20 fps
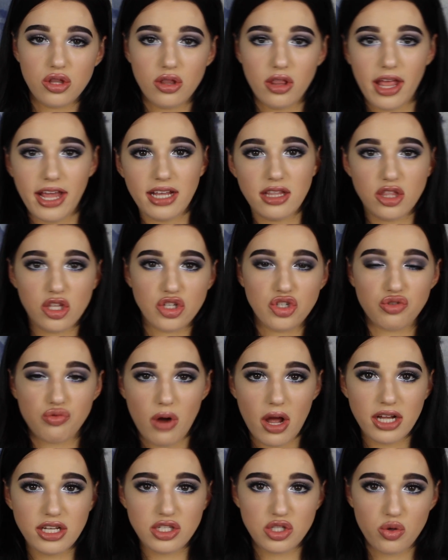like the
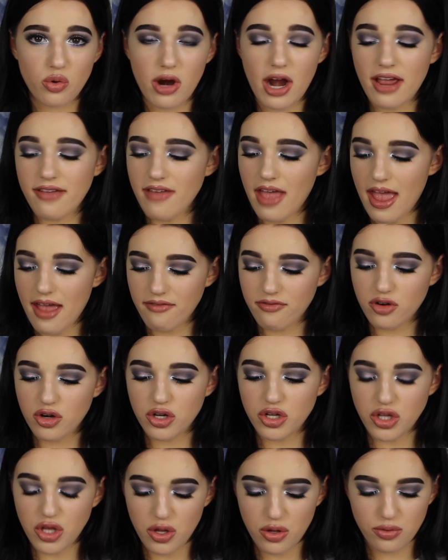drugstore I've ever
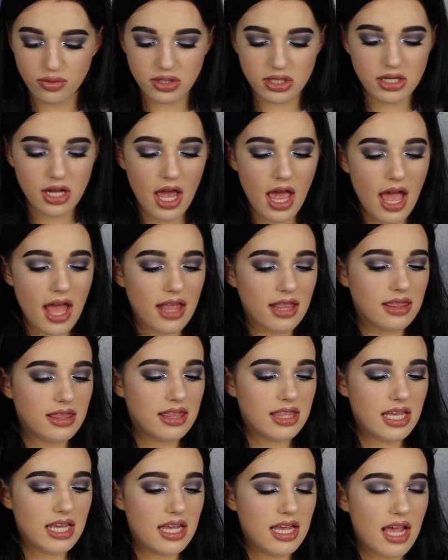used.
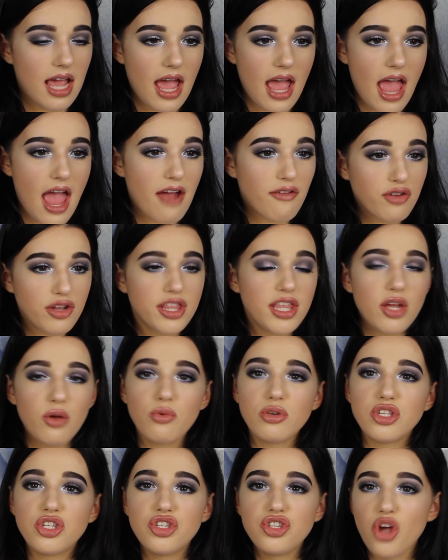Everything
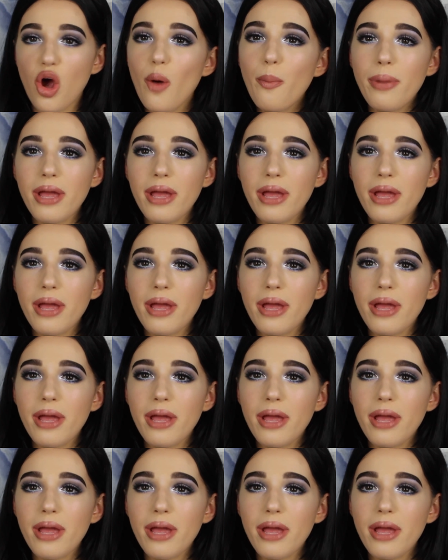was so